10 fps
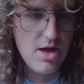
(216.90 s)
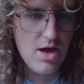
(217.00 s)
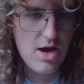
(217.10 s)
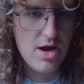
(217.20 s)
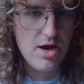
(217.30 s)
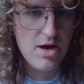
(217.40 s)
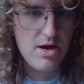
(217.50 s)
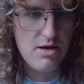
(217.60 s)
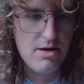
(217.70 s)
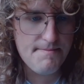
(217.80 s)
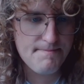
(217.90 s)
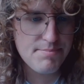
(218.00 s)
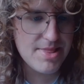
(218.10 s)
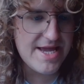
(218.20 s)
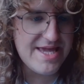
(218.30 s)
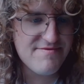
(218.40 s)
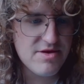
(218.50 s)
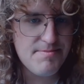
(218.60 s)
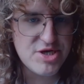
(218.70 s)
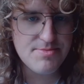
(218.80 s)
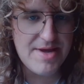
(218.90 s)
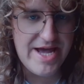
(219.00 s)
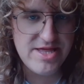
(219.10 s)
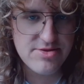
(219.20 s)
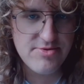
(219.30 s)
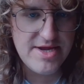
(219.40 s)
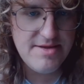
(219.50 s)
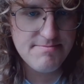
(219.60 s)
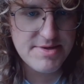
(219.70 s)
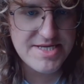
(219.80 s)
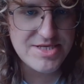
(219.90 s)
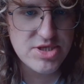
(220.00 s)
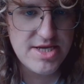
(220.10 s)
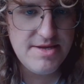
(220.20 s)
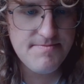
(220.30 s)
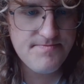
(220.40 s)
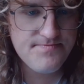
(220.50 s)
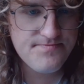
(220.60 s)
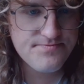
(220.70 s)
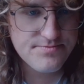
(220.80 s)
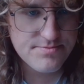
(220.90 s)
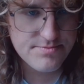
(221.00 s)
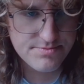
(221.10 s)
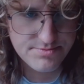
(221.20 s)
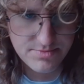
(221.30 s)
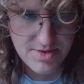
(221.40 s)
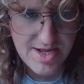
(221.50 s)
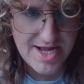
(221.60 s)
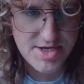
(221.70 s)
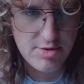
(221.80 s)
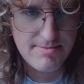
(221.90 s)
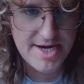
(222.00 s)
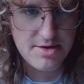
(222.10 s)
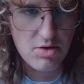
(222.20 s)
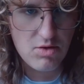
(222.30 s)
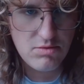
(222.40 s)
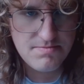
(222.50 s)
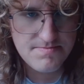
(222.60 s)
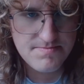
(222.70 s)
Play even a bishop A3 potentially. I don't mind at all.